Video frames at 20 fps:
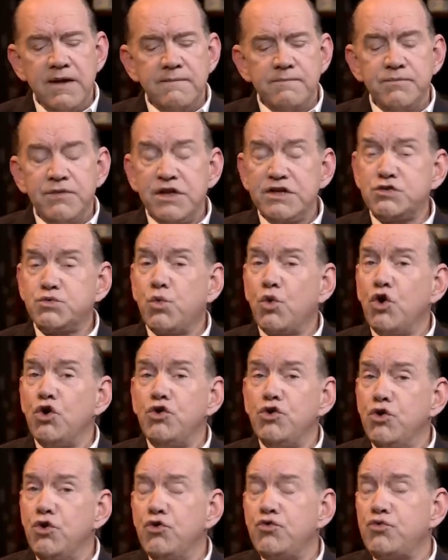This word
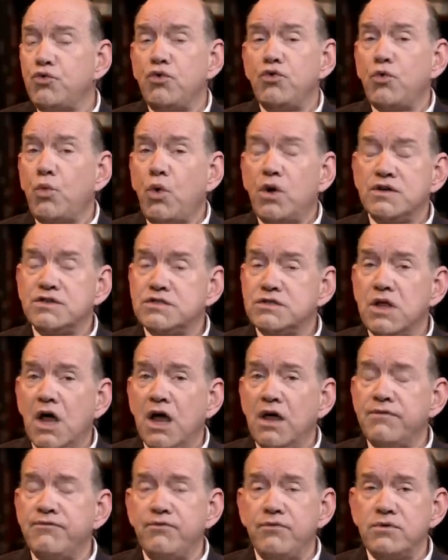neutral, the word
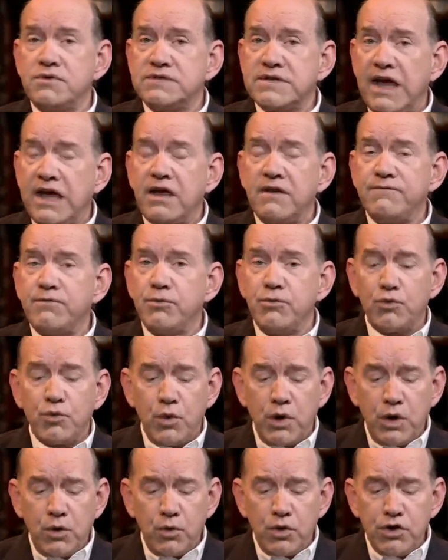slothful, taken from the
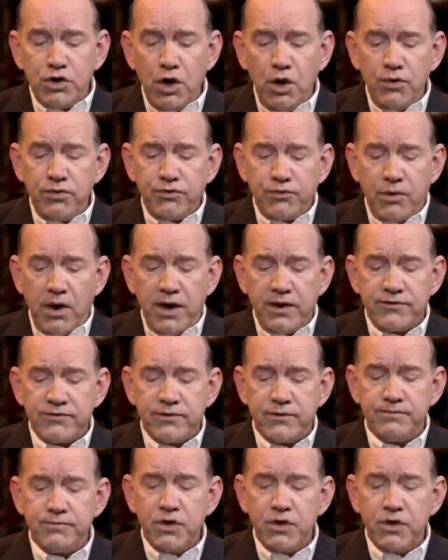Greek word nothros,